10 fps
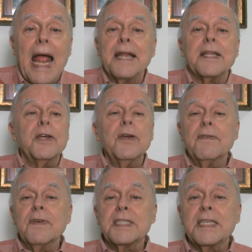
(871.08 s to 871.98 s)
and the
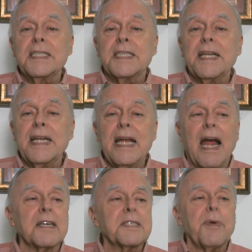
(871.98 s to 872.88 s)
universities today
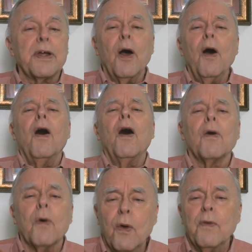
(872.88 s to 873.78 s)
are spread
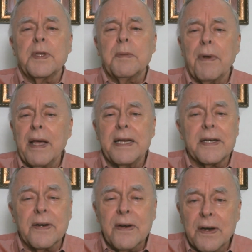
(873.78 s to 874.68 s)
all over the
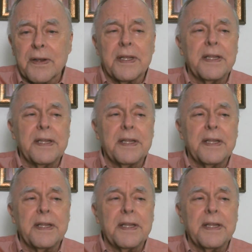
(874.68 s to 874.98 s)
planet Earth,